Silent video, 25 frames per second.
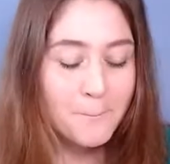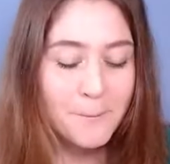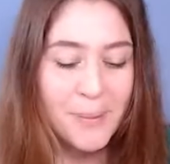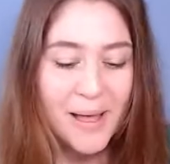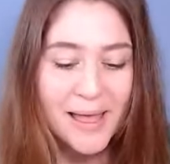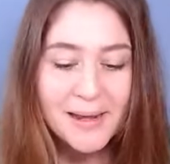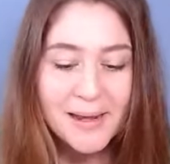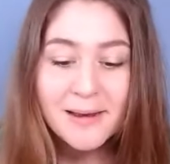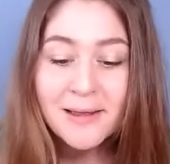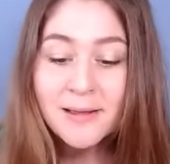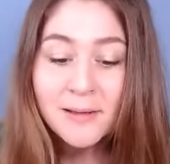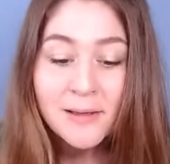
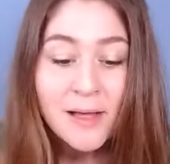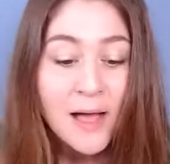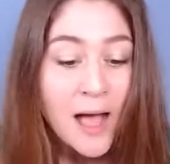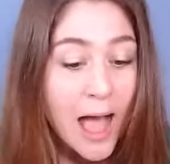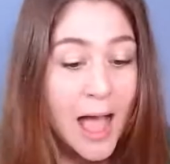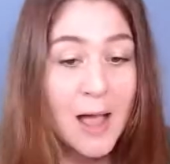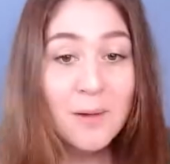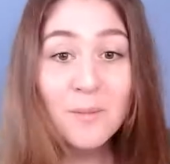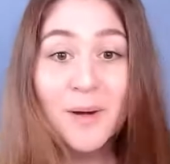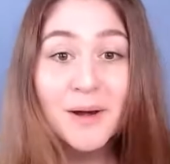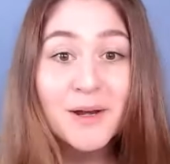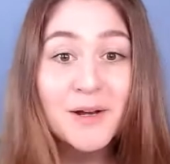But
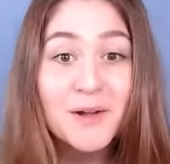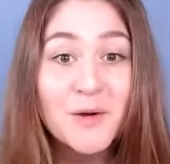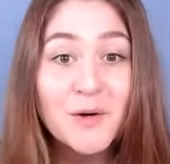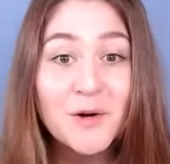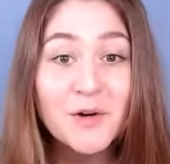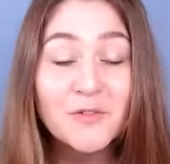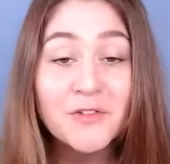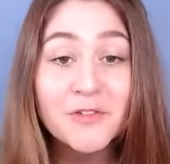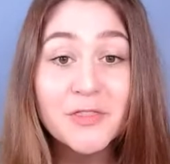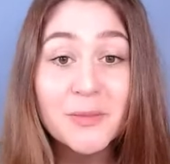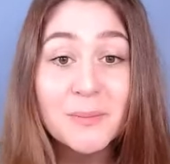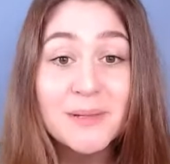I want to
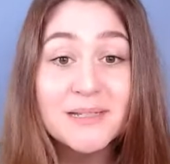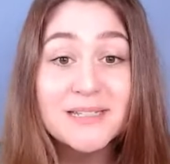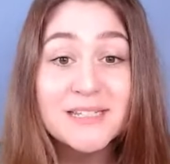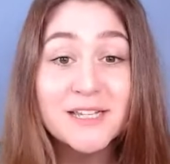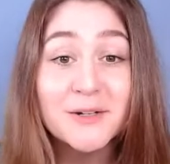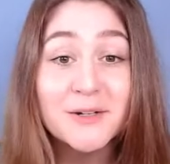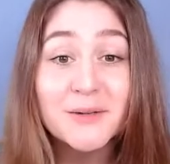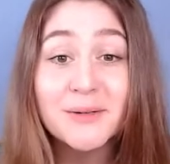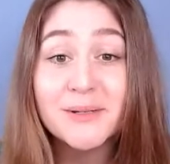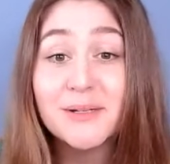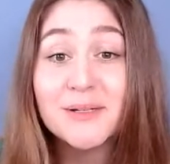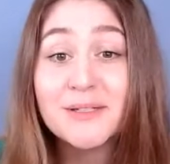go over the
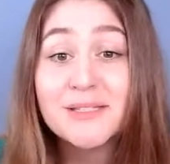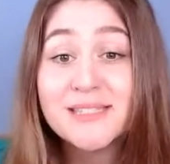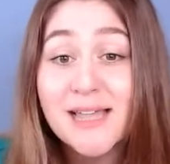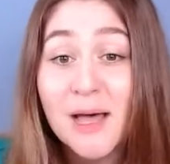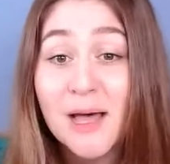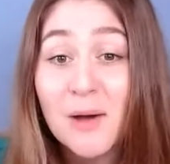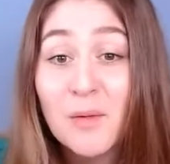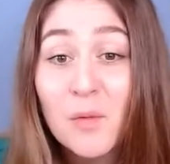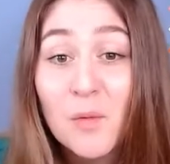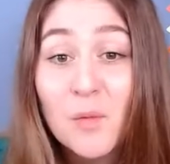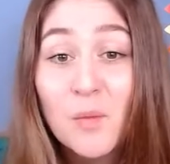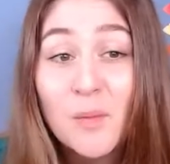materials
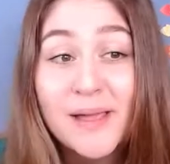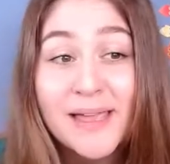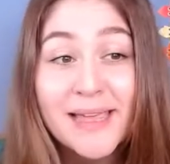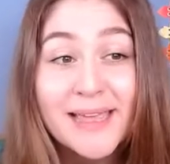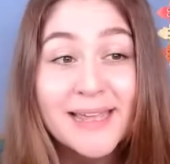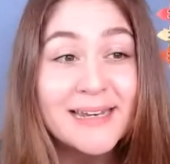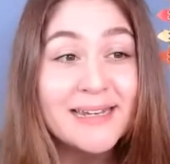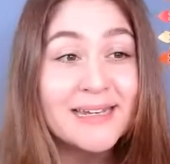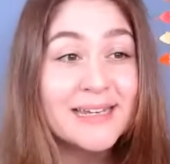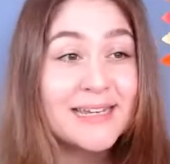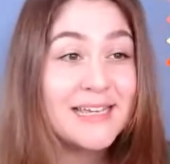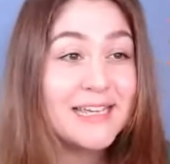that
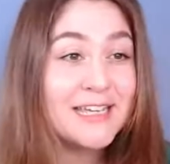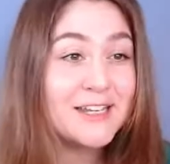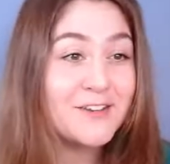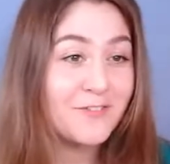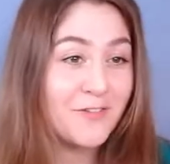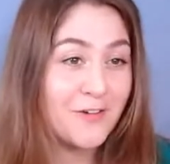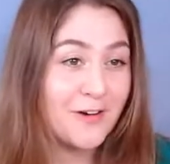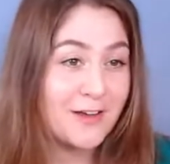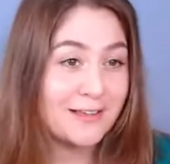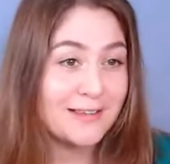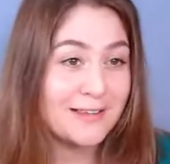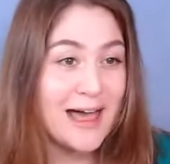we
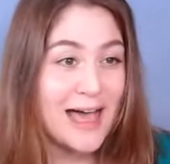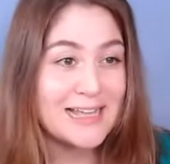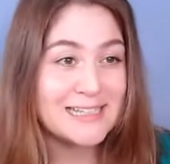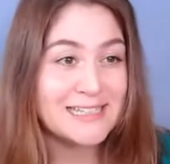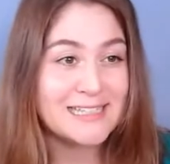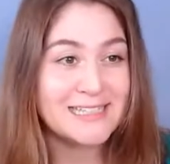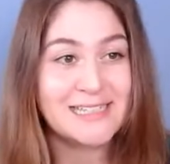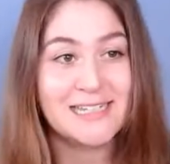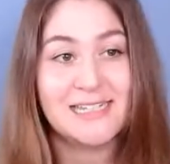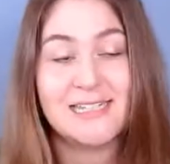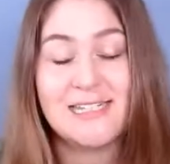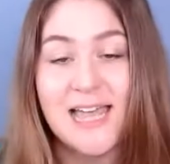need for
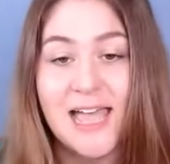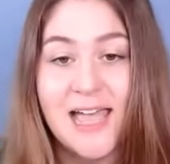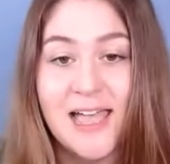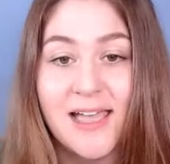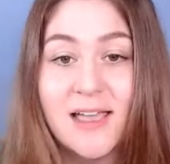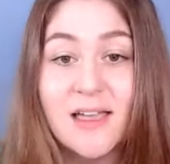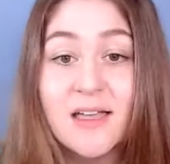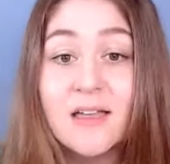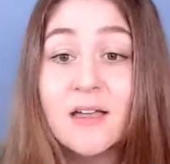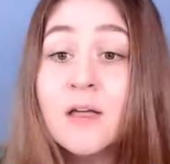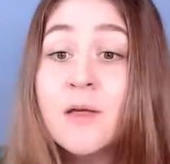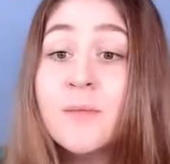class
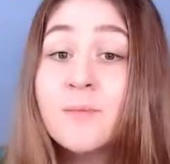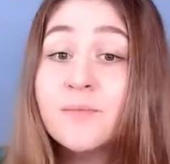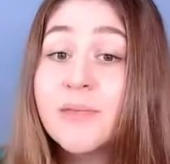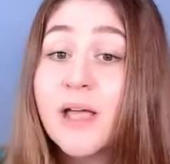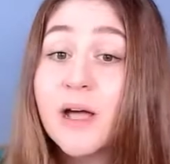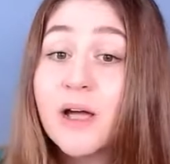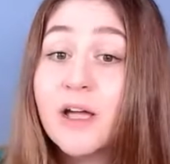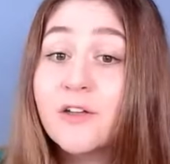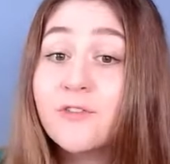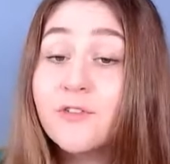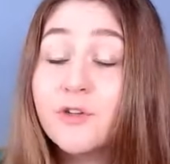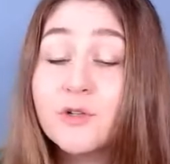today.
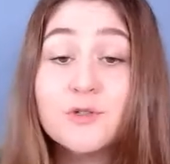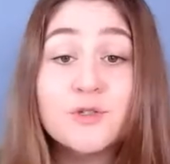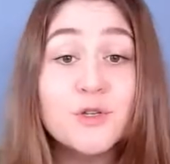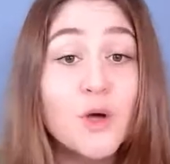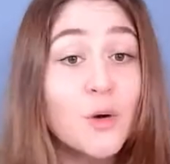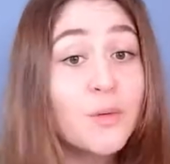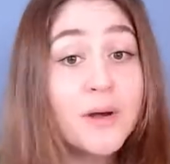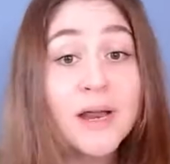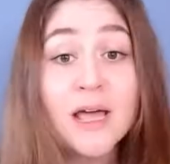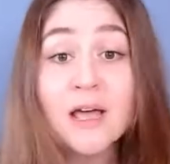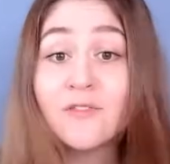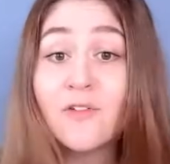Now, if you
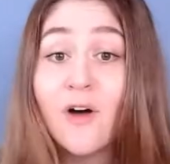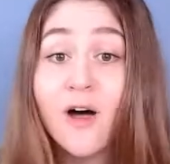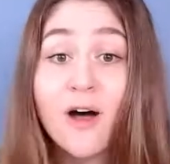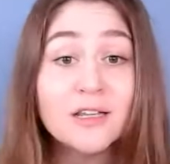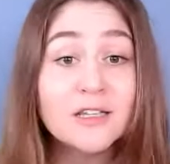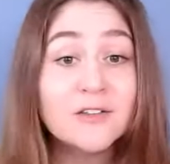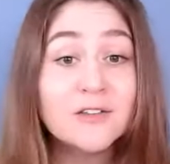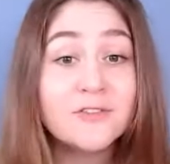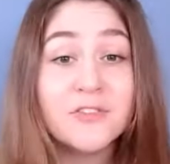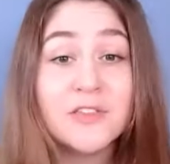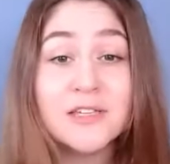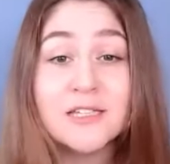don't have
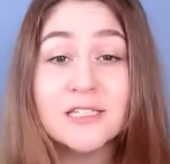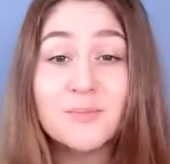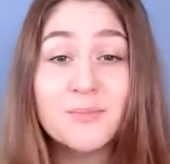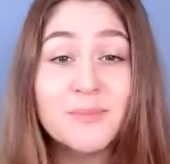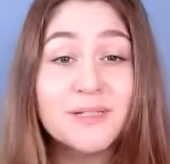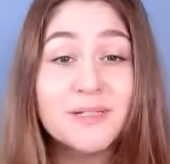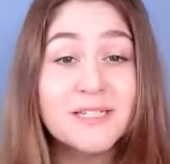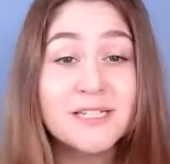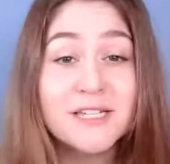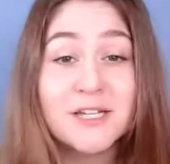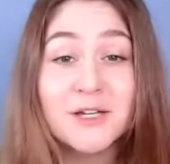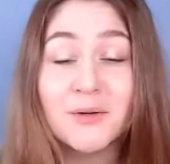all of these
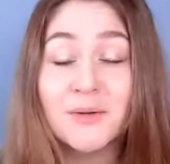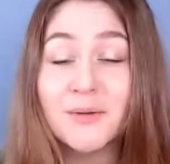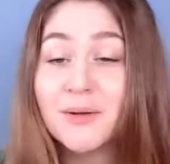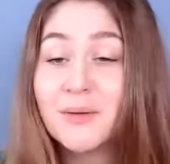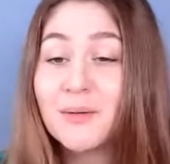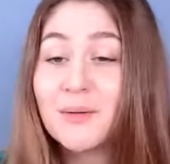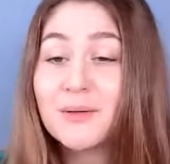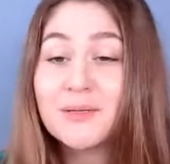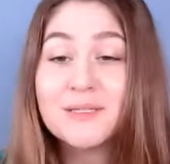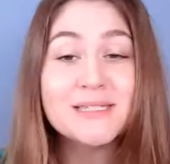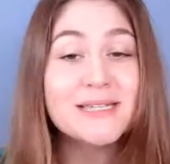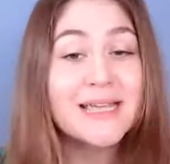
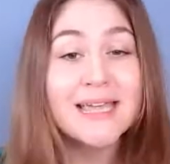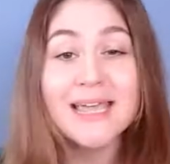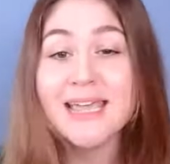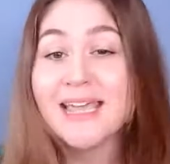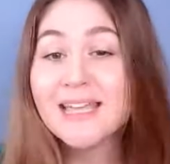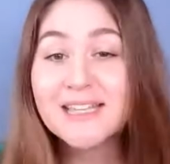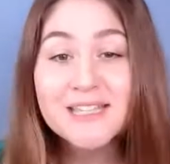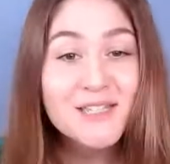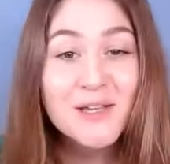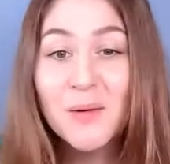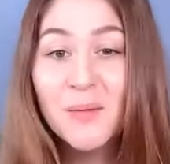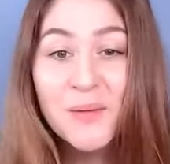materials,
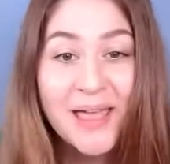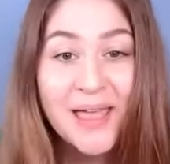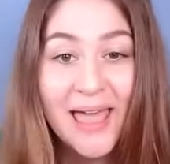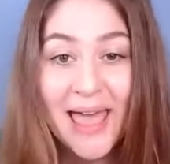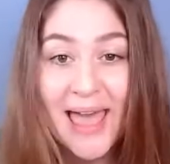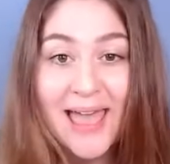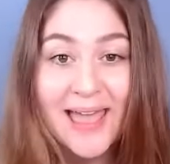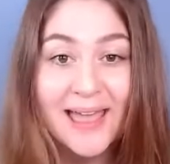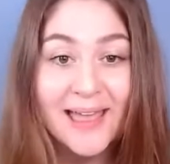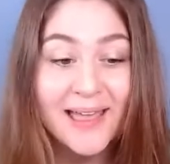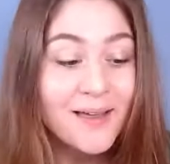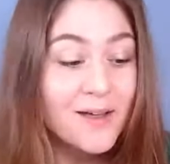it's
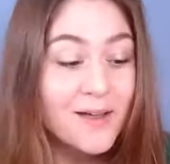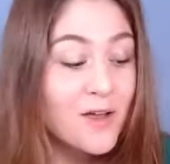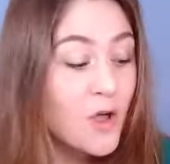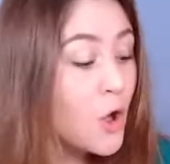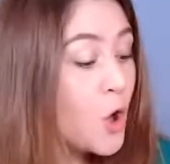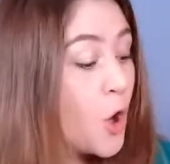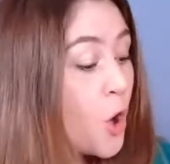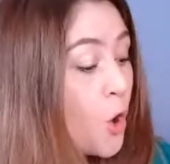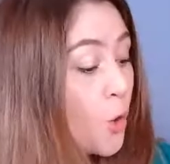okay.